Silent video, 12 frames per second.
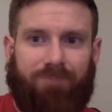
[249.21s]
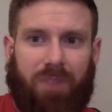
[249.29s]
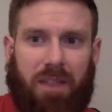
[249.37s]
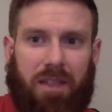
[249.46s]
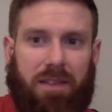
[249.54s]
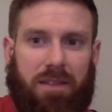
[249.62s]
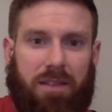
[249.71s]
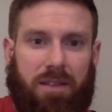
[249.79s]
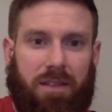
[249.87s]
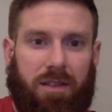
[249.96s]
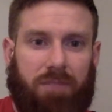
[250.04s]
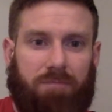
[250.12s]
easy
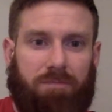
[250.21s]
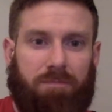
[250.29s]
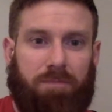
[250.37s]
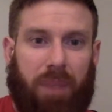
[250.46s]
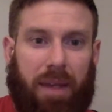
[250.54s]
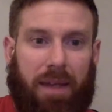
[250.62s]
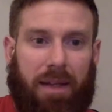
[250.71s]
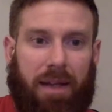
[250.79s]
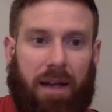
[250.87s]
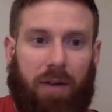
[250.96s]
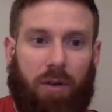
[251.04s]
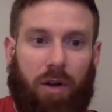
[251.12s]
to bail
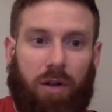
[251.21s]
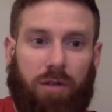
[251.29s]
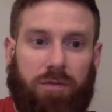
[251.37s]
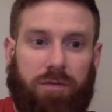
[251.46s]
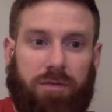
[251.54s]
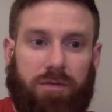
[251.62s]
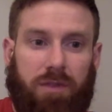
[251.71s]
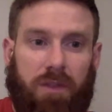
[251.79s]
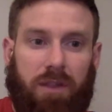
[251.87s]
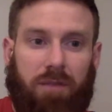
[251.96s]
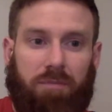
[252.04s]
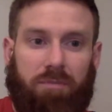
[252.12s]
out of.
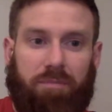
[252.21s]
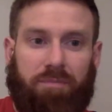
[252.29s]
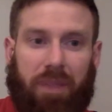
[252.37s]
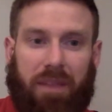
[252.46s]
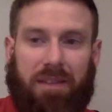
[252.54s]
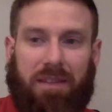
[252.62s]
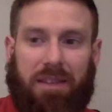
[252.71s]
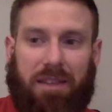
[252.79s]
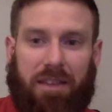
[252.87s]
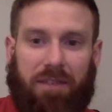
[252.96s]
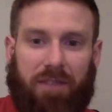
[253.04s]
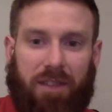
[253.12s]
Basically,
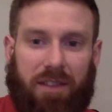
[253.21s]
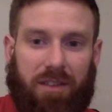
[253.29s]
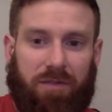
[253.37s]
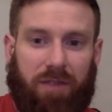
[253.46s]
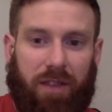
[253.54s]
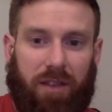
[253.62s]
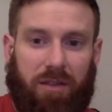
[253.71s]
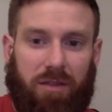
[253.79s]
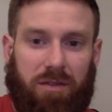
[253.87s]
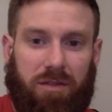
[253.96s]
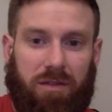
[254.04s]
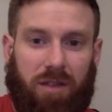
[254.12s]
if I did fail,
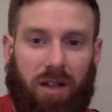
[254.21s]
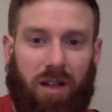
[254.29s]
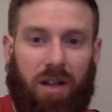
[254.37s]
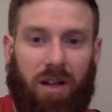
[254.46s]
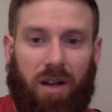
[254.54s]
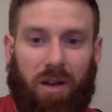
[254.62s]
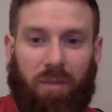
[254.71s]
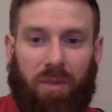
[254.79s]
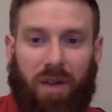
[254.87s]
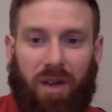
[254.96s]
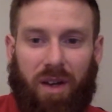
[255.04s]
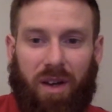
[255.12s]
because
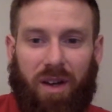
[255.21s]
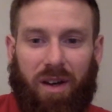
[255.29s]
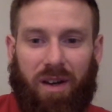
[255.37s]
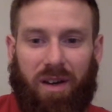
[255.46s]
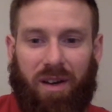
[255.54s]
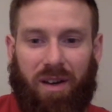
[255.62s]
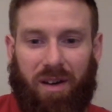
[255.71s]
um,